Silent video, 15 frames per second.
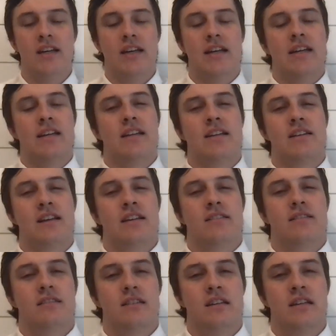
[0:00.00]
And
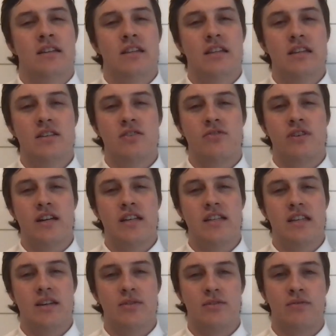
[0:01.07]
in this treatise,
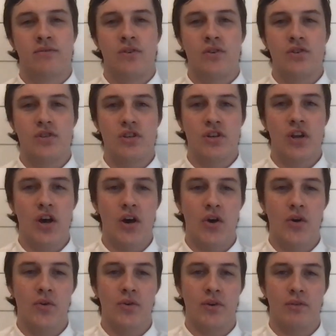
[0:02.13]
it was first
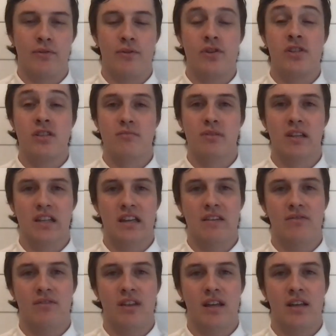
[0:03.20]
known or first to
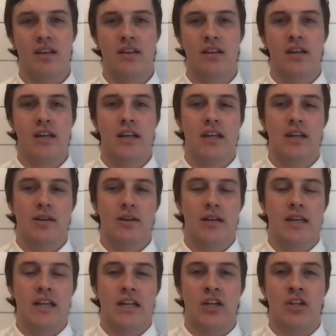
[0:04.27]
believe that
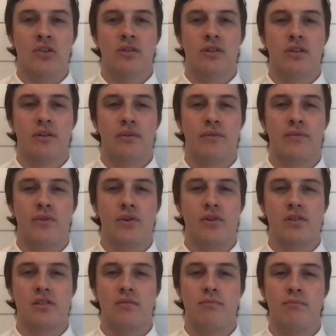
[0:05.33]
it included the
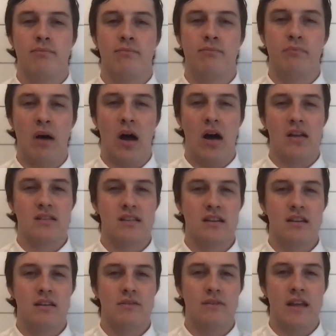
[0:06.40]
first
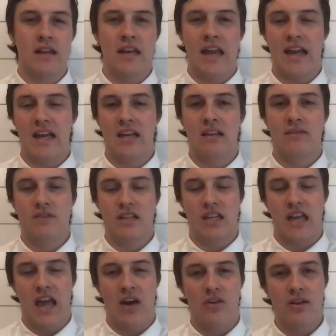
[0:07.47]
positive and negatives in
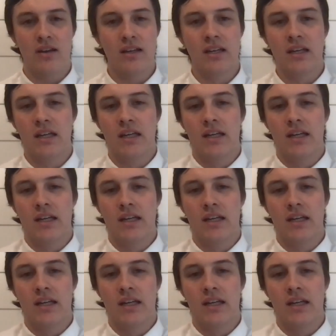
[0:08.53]
accounting.